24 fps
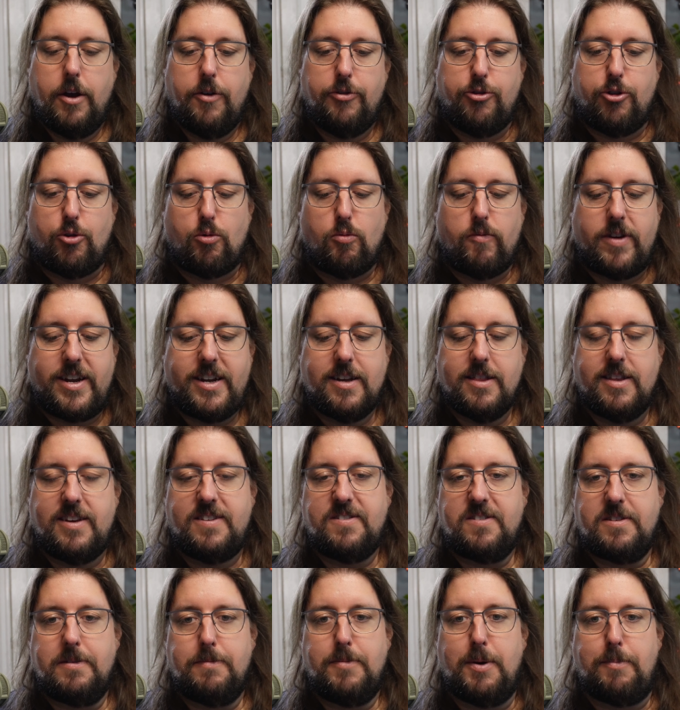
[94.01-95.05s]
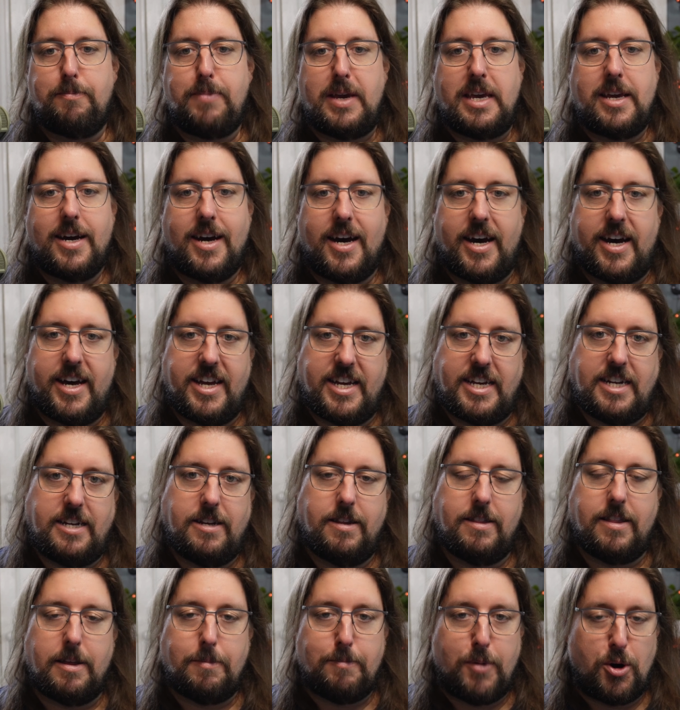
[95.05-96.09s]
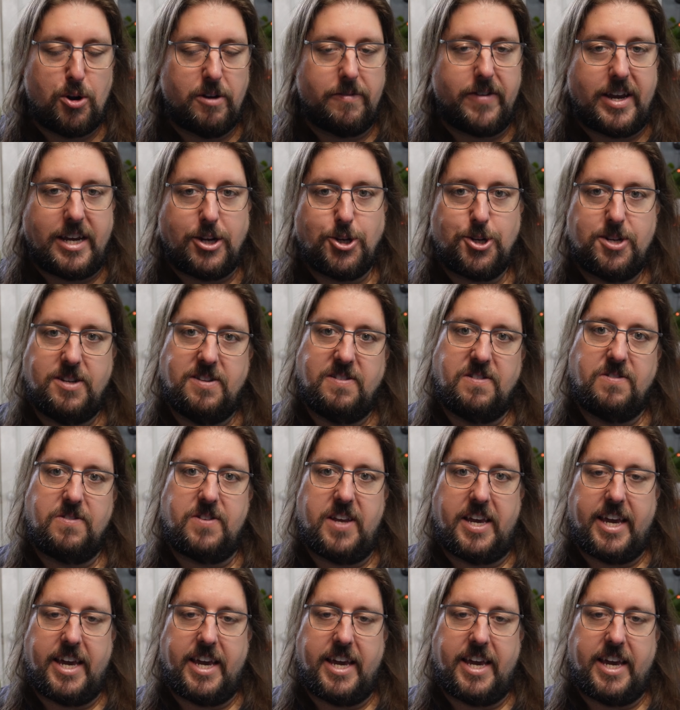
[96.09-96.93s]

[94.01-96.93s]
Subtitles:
the realism behind the motivations